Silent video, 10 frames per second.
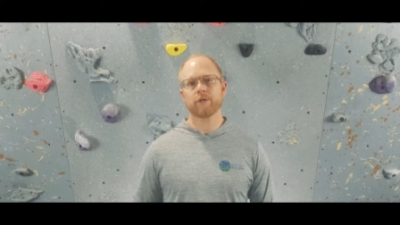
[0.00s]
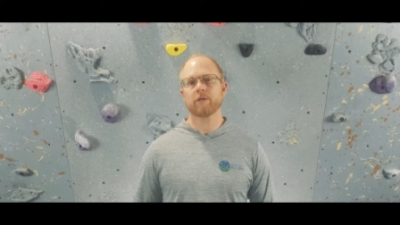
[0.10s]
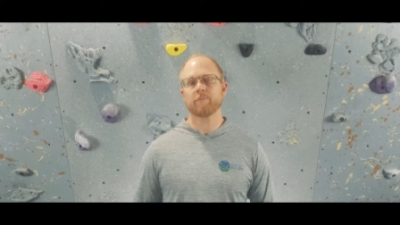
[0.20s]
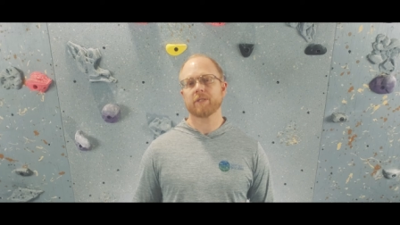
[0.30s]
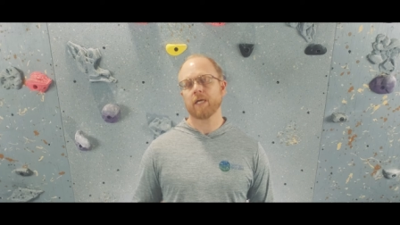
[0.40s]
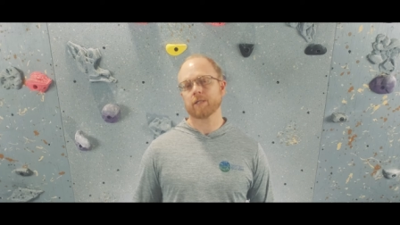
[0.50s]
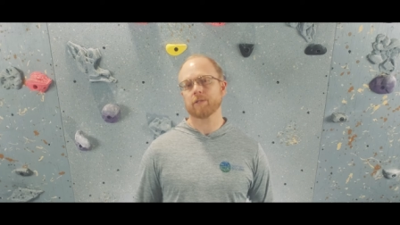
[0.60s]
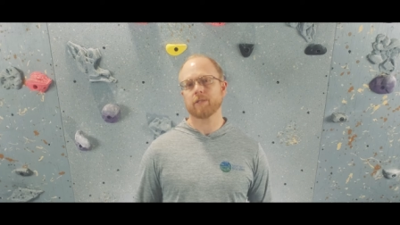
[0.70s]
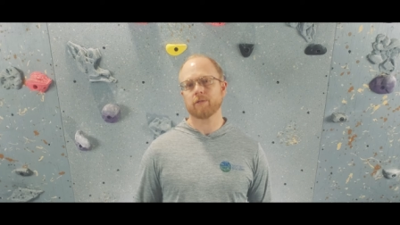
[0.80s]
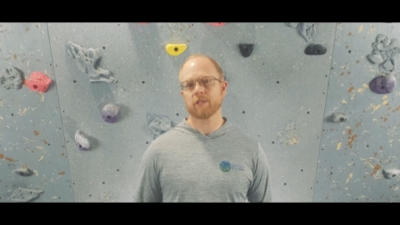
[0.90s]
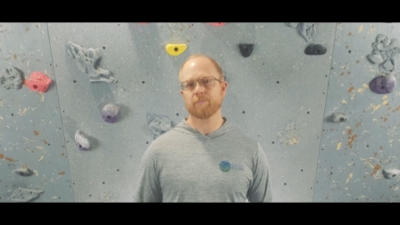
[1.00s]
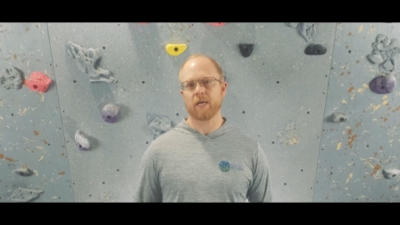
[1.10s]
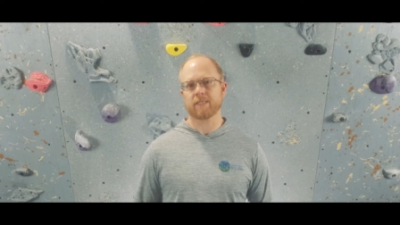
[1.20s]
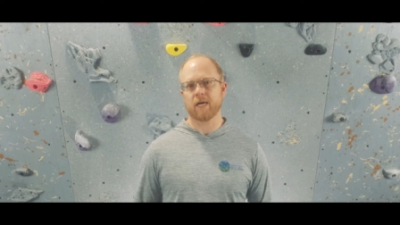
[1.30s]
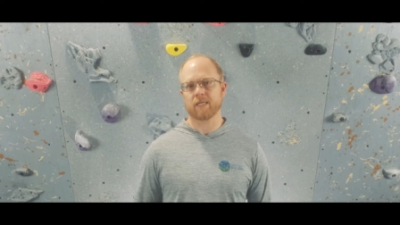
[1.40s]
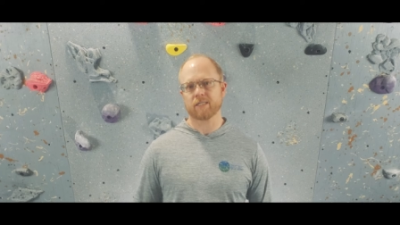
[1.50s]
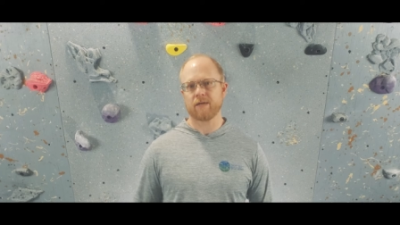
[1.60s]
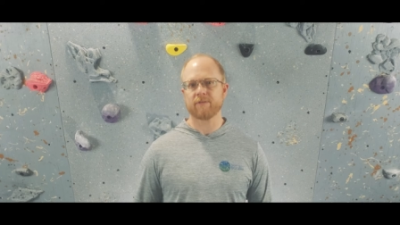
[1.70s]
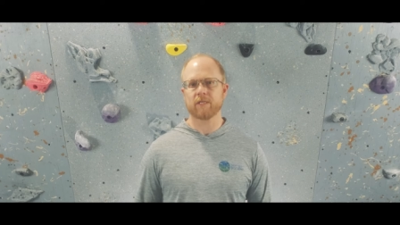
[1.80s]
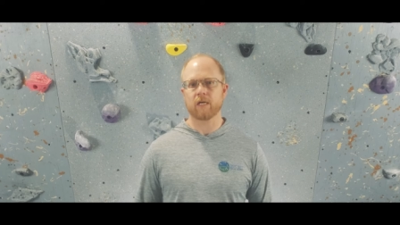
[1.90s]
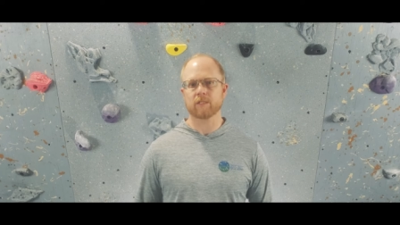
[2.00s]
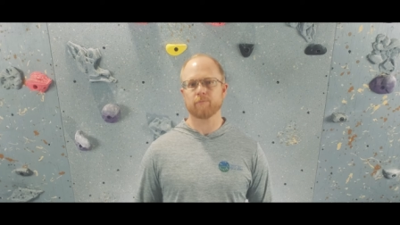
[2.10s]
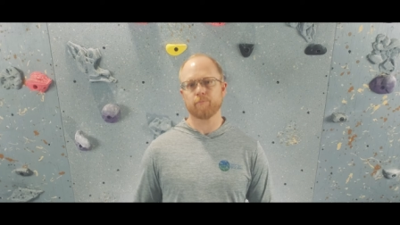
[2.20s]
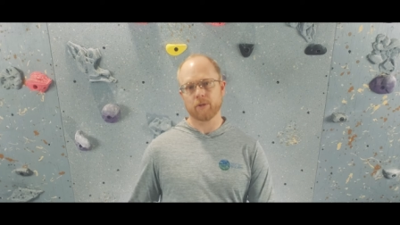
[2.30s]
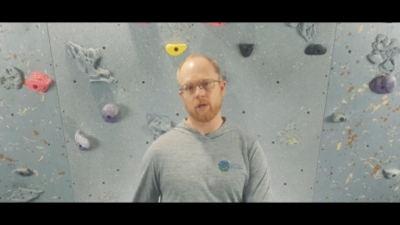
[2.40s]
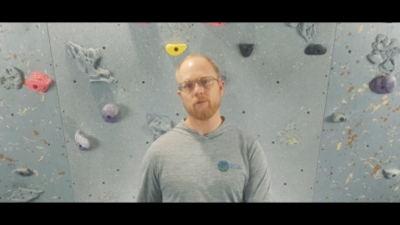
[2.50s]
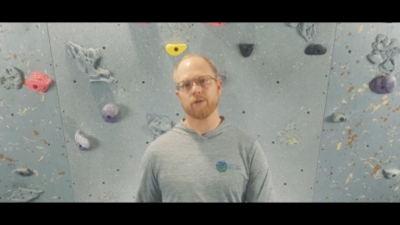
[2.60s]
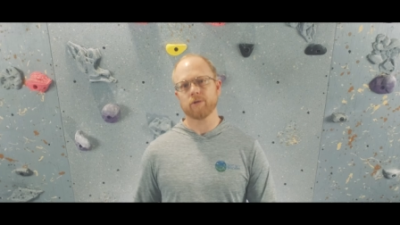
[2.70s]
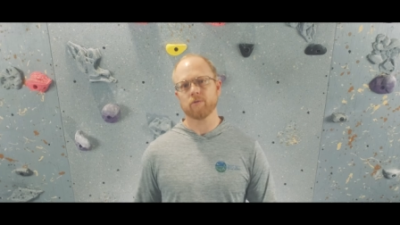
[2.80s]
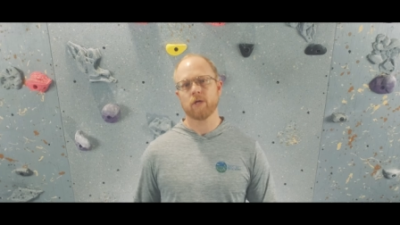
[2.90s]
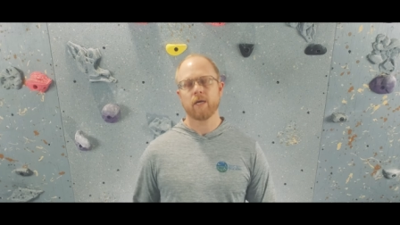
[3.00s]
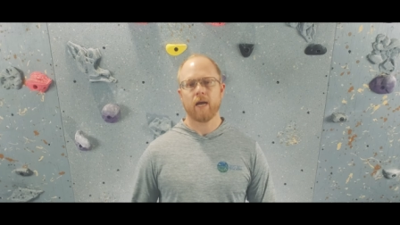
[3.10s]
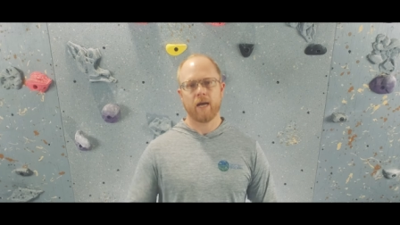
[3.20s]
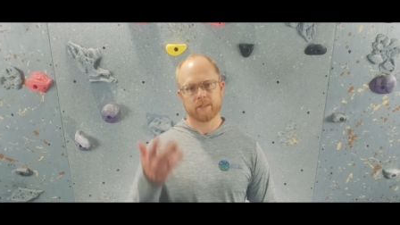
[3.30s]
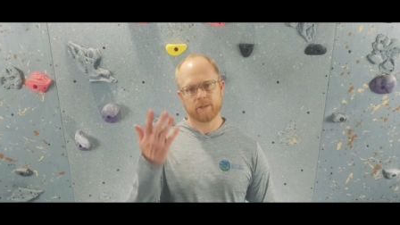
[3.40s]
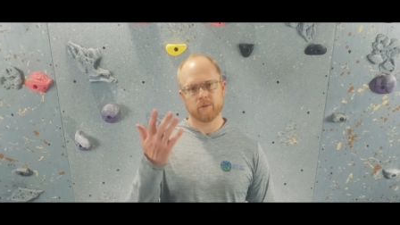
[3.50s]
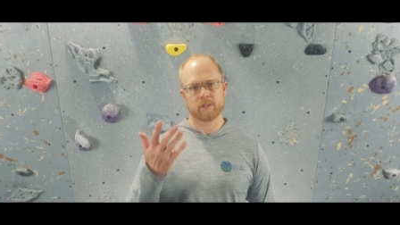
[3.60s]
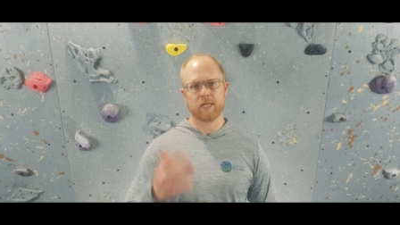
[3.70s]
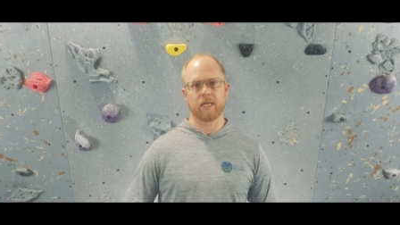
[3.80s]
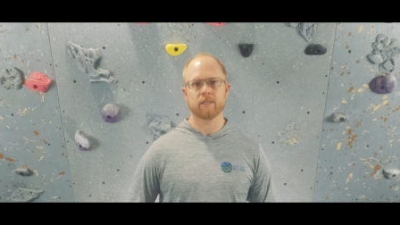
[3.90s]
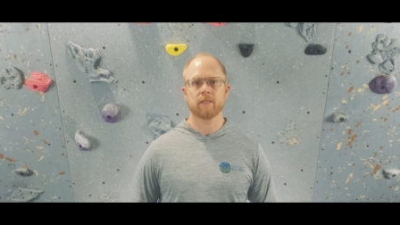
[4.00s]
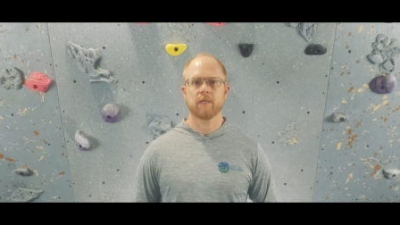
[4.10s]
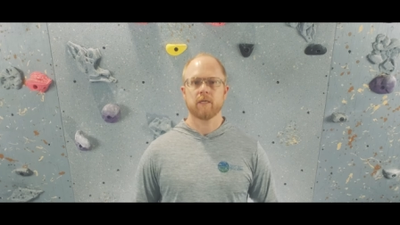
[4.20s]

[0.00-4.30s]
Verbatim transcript: you could potentially do this by tying safety knots below you as you ascend.